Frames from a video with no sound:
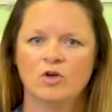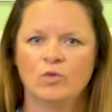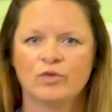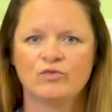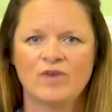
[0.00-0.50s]

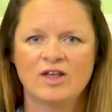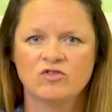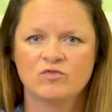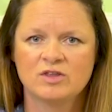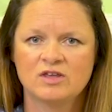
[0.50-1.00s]
with a range
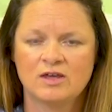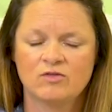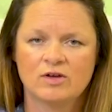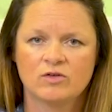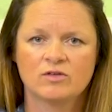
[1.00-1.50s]
of
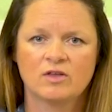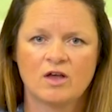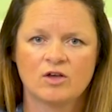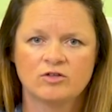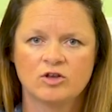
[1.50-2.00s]
materials
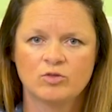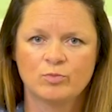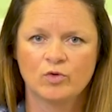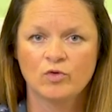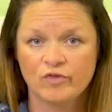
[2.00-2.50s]
that are
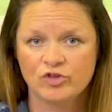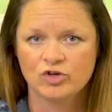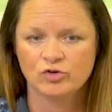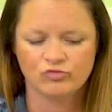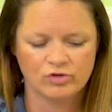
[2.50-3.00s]
suitable for the
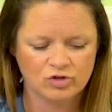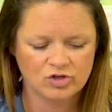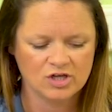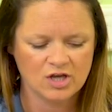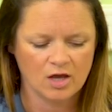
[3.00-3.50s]
children
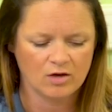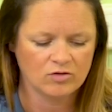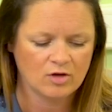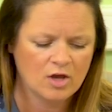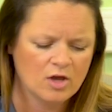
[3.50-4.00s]
to use.